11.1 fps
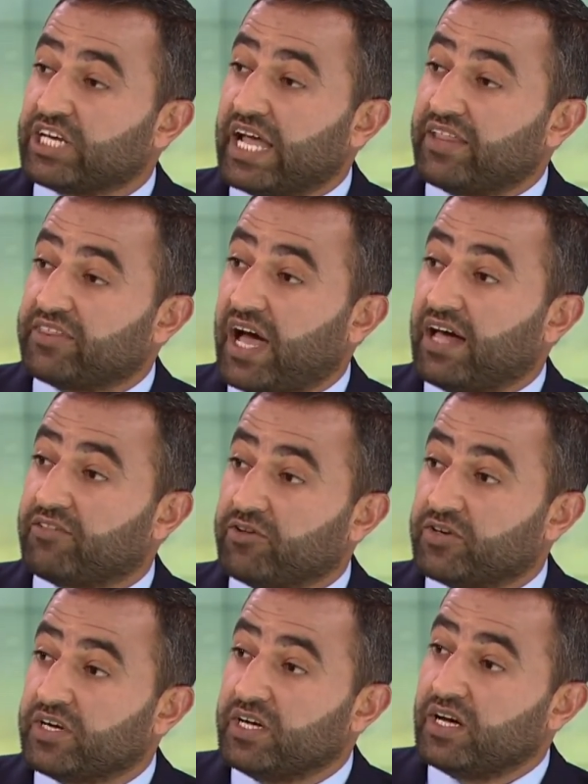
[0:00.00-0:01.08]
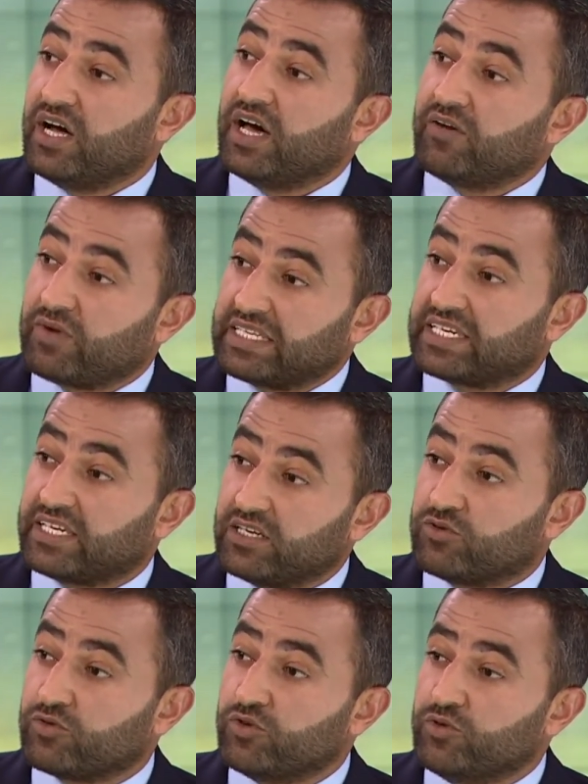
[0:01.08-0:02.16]
and the other radical
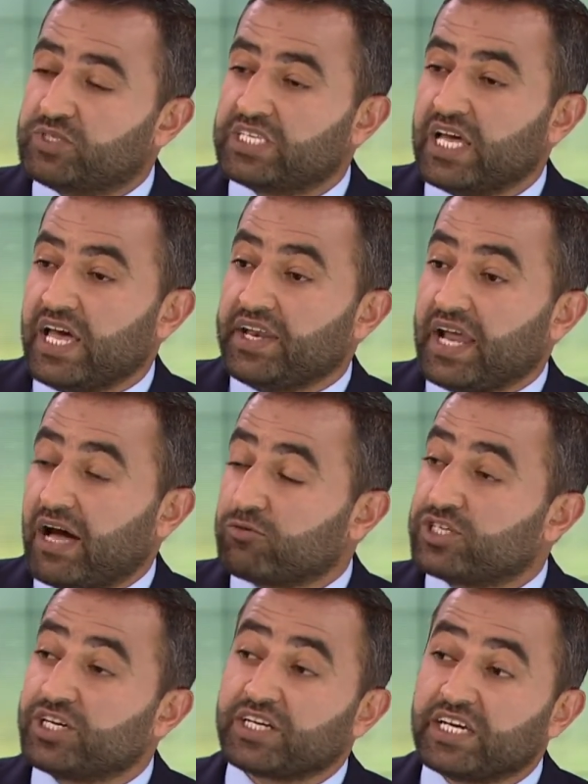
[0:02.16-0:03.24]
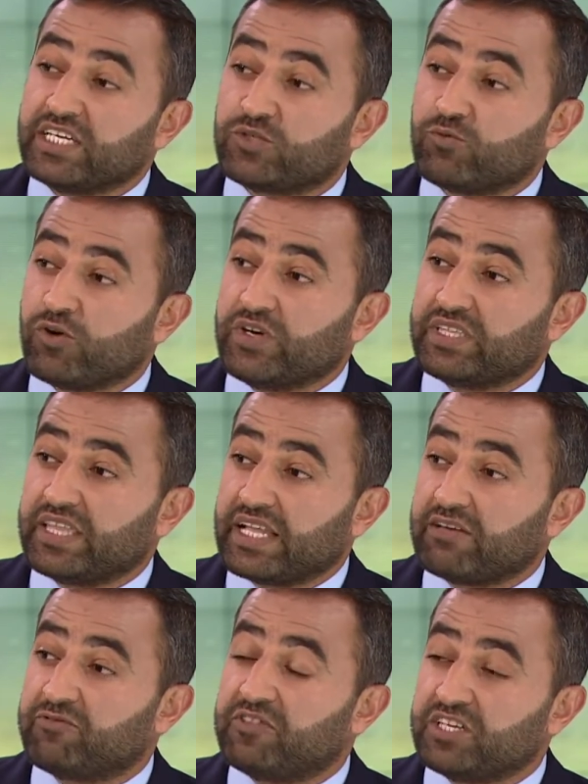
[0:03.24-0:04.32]
groups. Now, Turkey is worried that
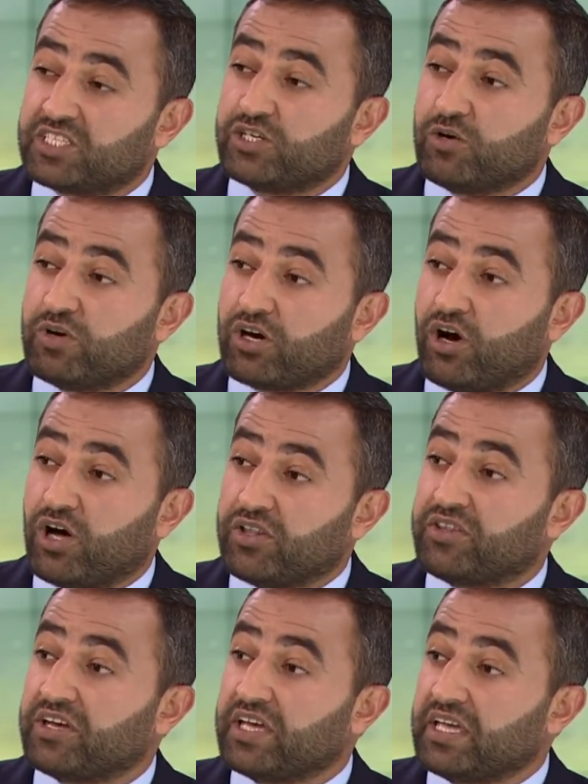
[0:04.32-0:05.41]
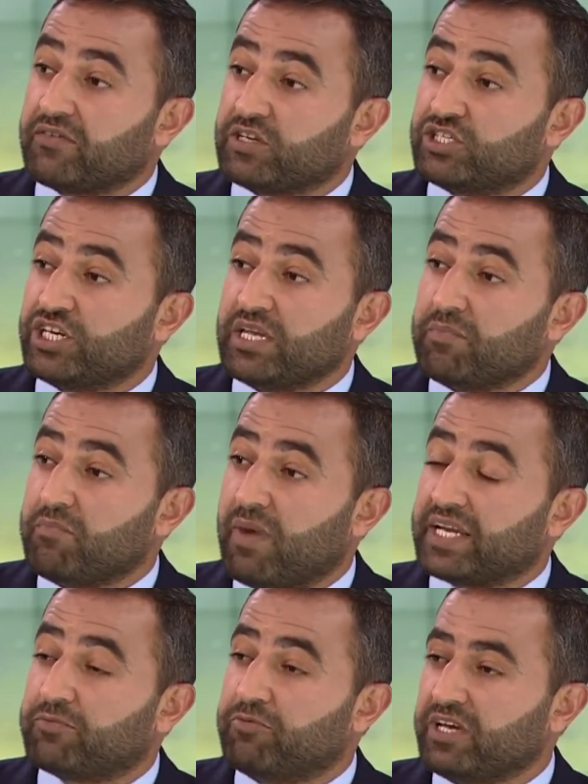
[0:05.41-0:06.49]
if this going on, the regime
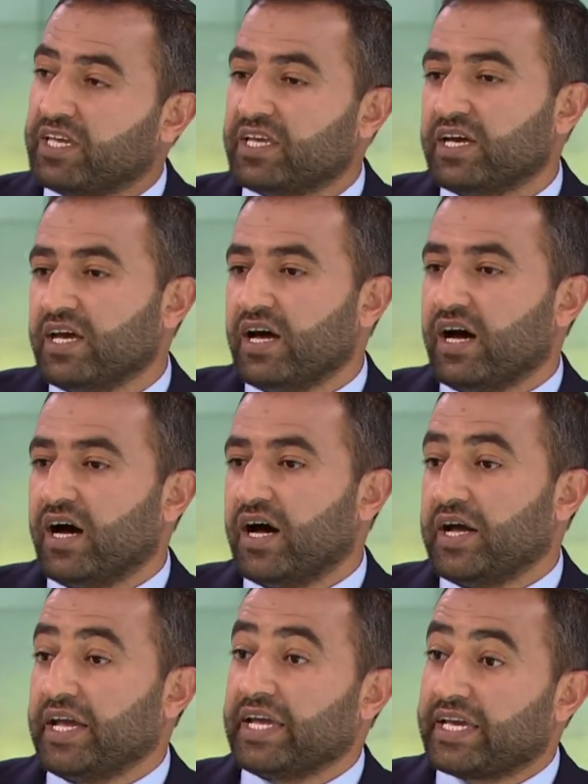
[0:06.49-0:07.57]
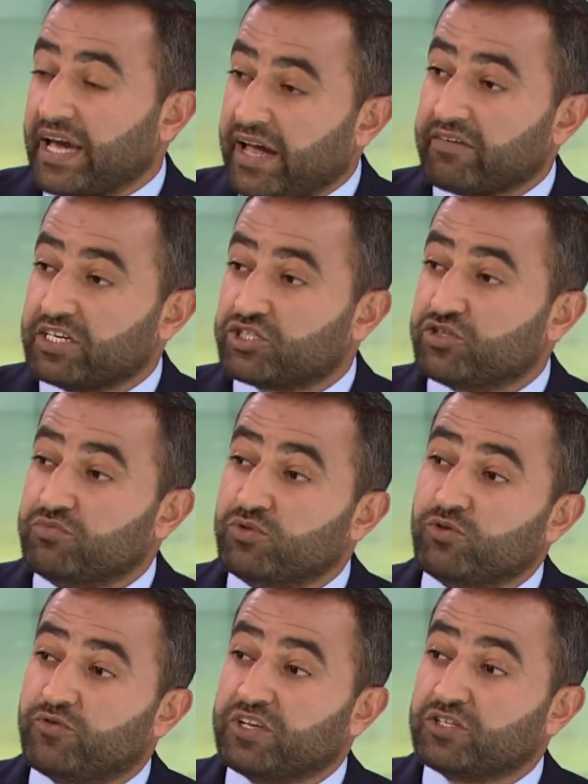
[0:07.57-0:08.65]
might be encouraged to
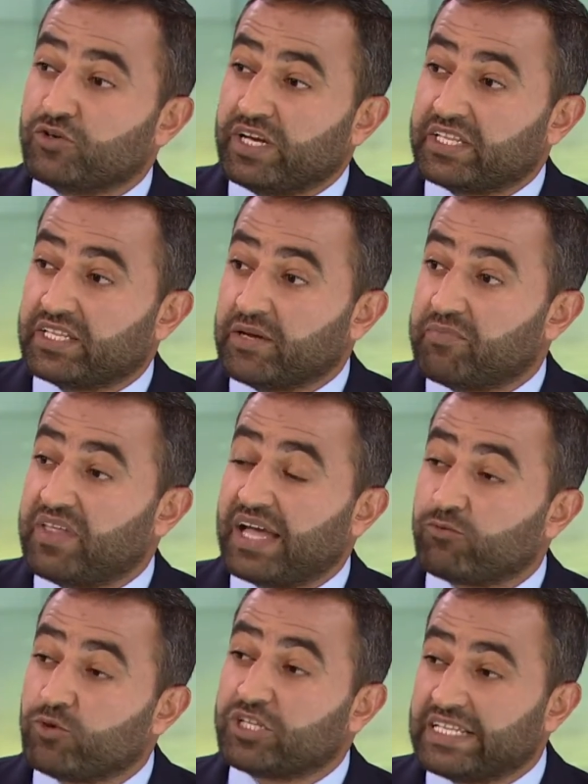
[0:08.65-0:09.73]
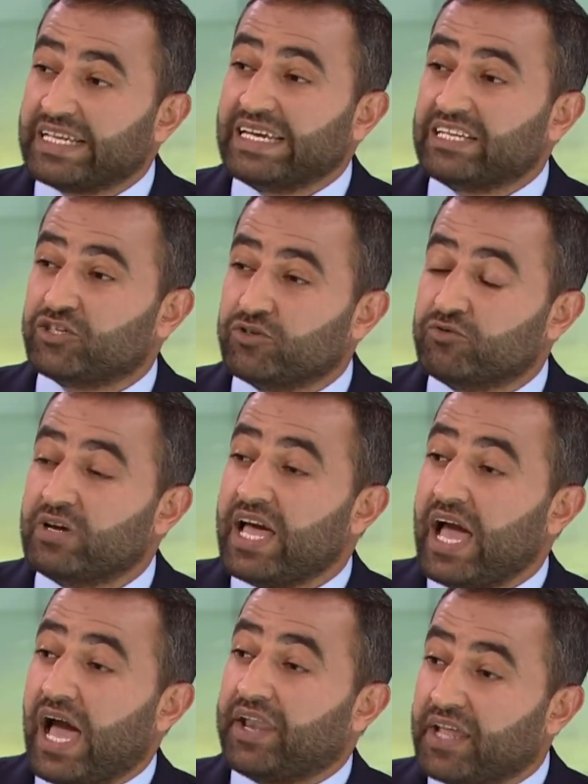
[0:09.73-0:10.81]
move into Idlib. That would lead to
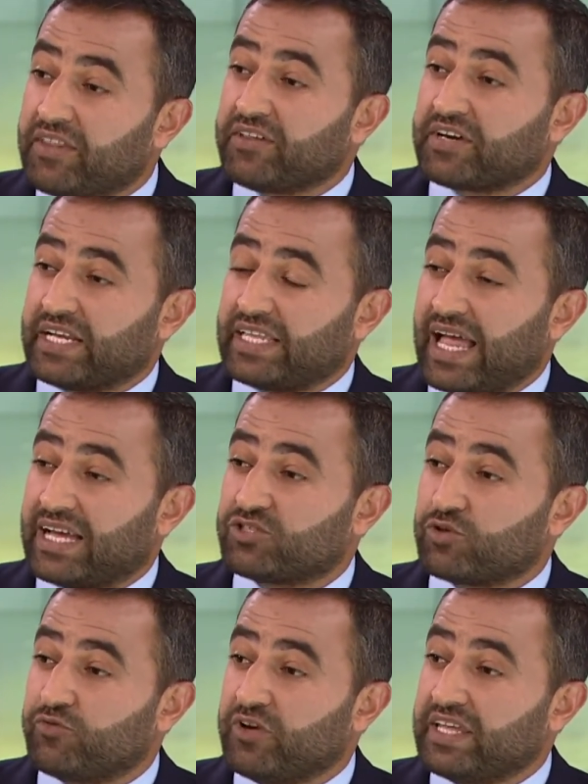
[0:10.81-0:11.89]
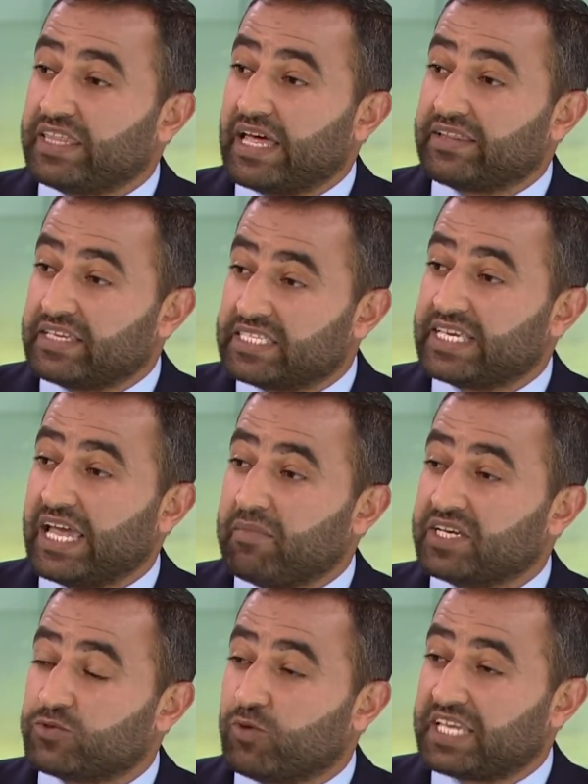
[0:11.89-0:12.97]
another catastrophe, the same
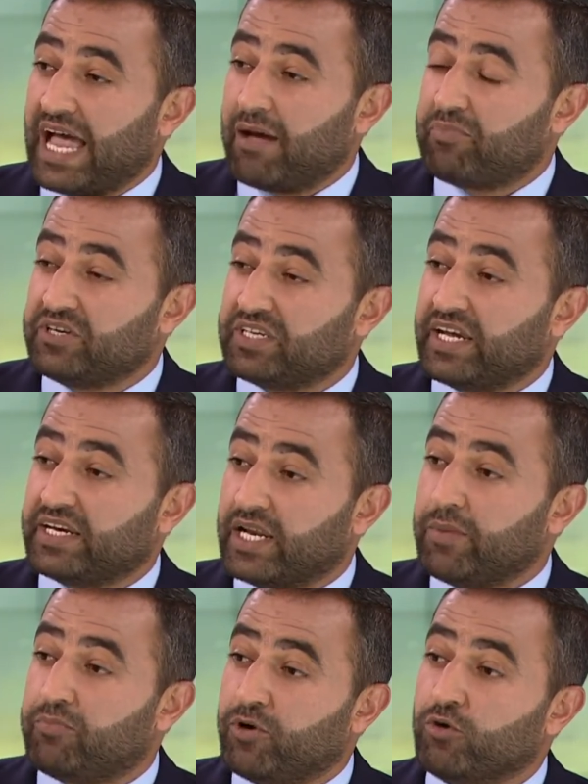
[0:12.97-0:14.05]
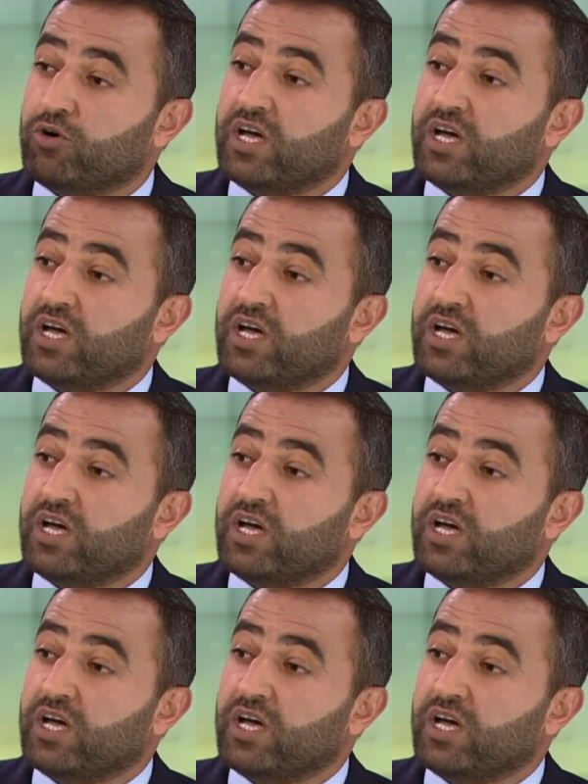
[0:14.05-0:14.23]
as what happened in Aleppo